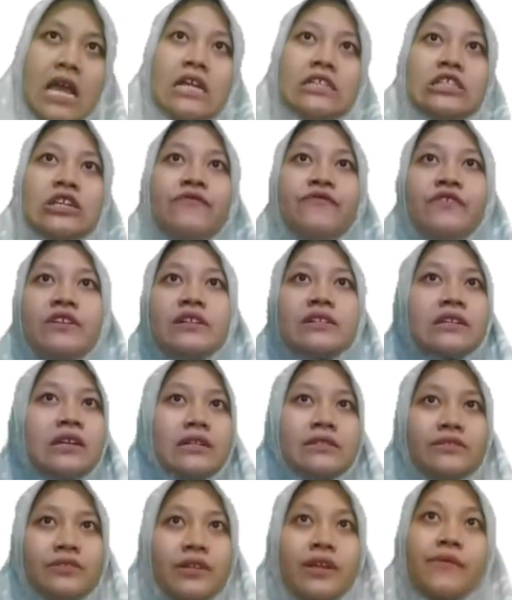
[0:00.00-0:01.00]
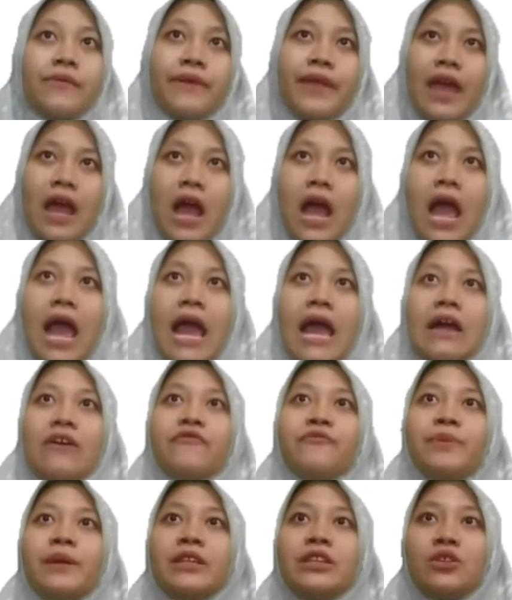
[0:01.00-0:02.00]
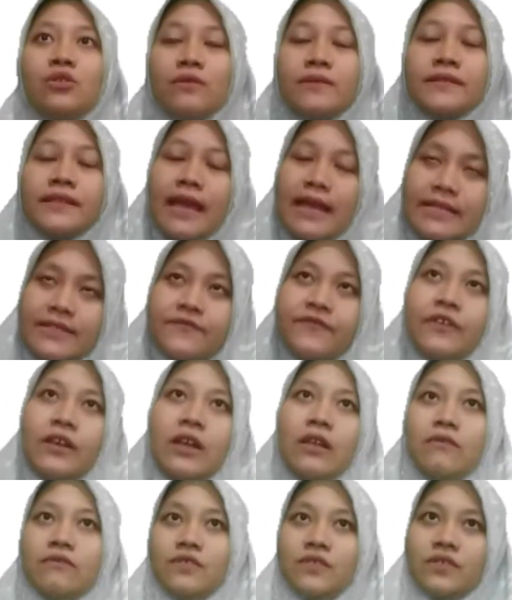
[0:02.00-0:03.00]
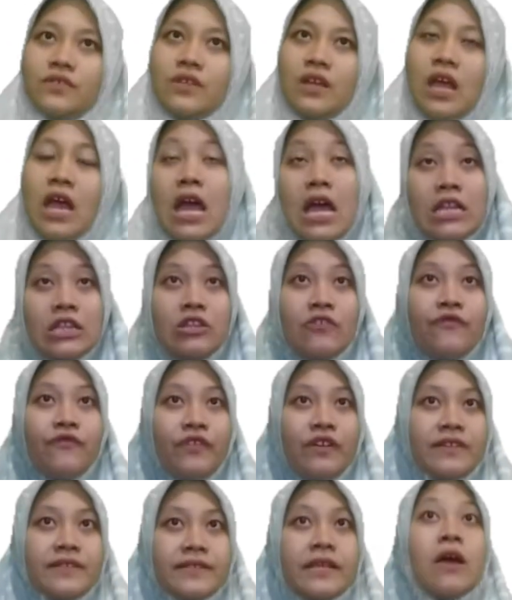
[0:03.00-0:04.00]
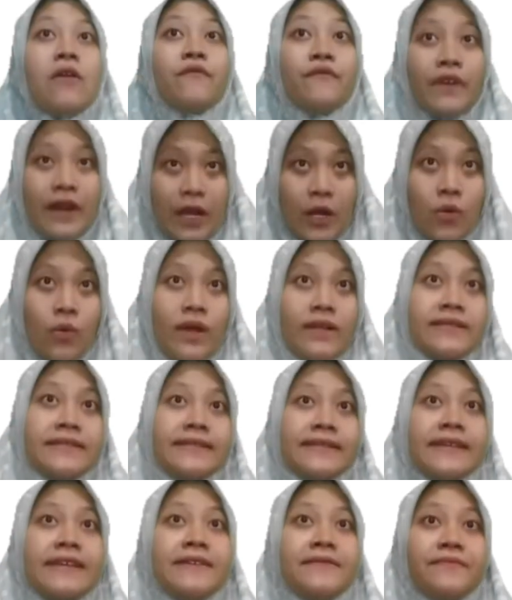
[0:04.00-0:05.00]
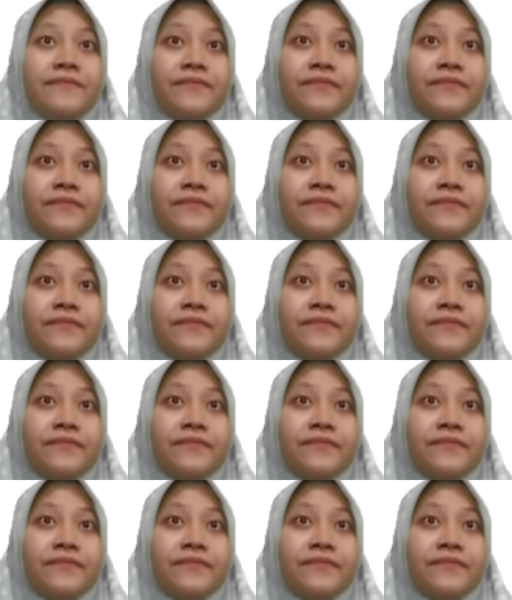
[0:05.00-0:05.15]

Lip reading: different criteria have been used as follows. The first, frequency.